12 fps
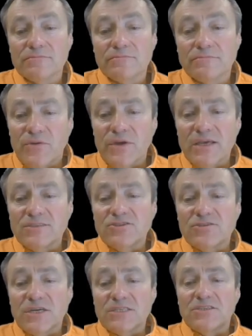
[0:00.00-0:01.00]
We can
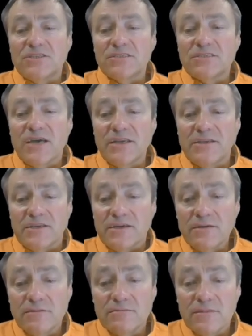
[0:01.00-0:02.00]
stretch this
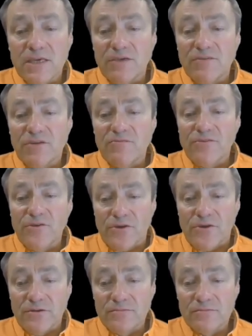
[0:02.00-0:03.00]
idea even
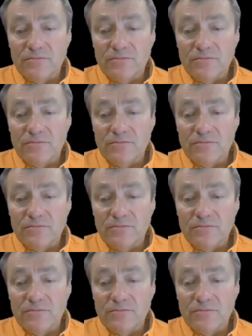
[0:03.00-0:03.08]
further